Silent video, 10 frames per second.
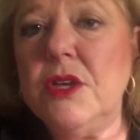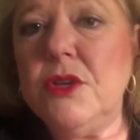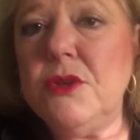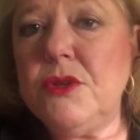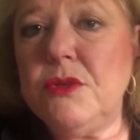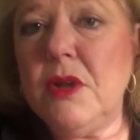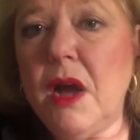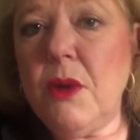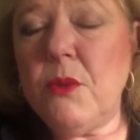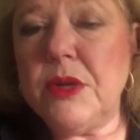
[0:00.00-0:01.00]
You do
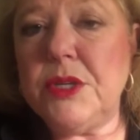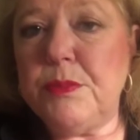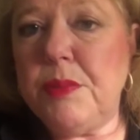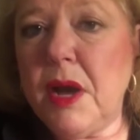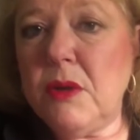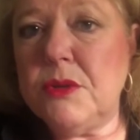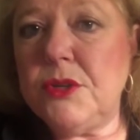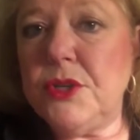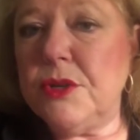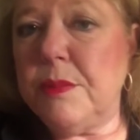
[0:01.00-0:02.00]
not want to
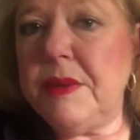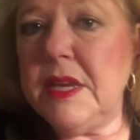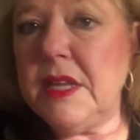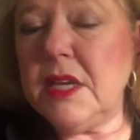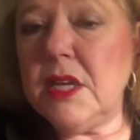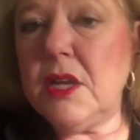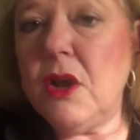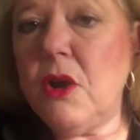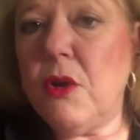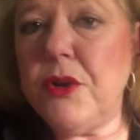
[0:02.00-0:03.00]
post your opinion
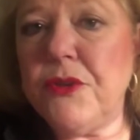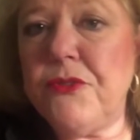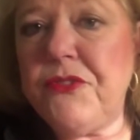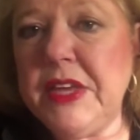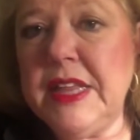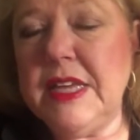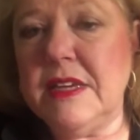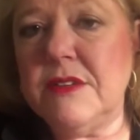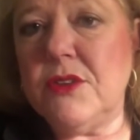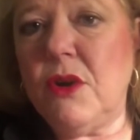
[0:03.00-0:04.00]
or your
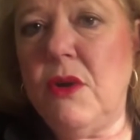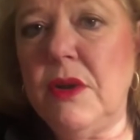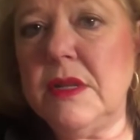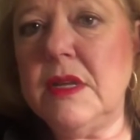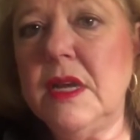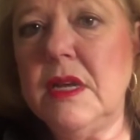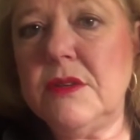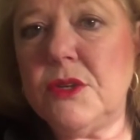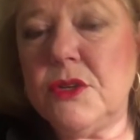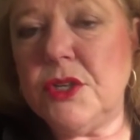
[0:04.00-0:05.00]
feelings on
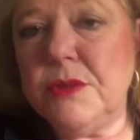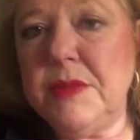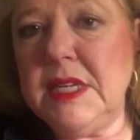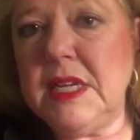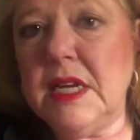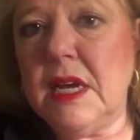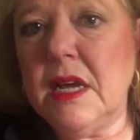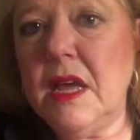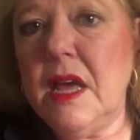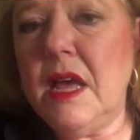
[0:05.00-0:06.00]
social
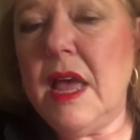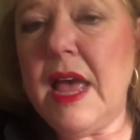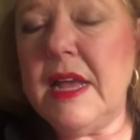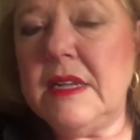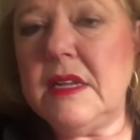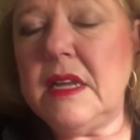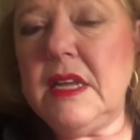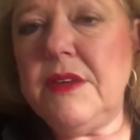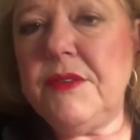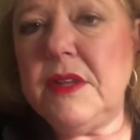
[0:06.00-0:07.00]
media. And
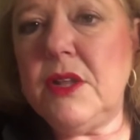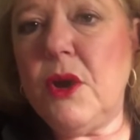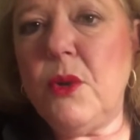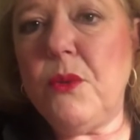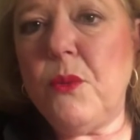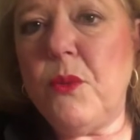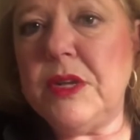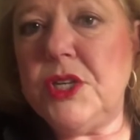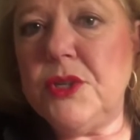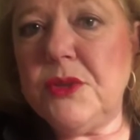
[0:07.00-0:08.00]
even though
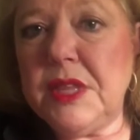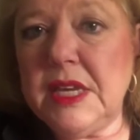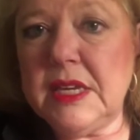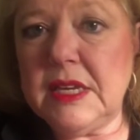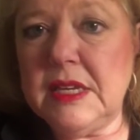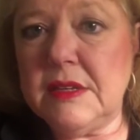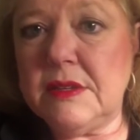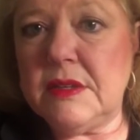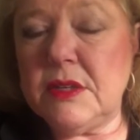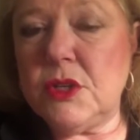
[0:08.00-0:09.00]
what you think
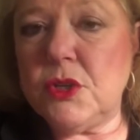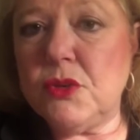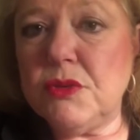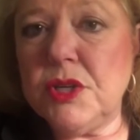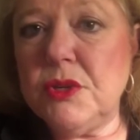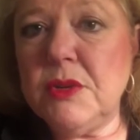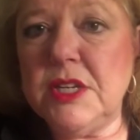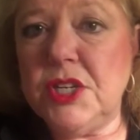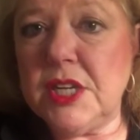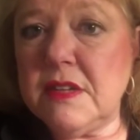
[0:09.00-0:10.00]
is true
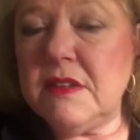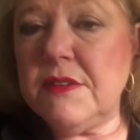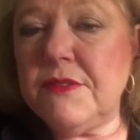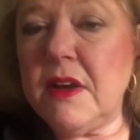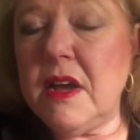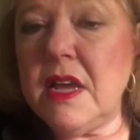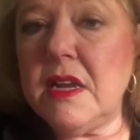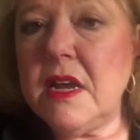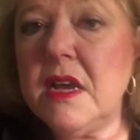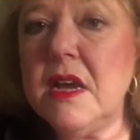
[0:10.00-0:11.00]
and justified,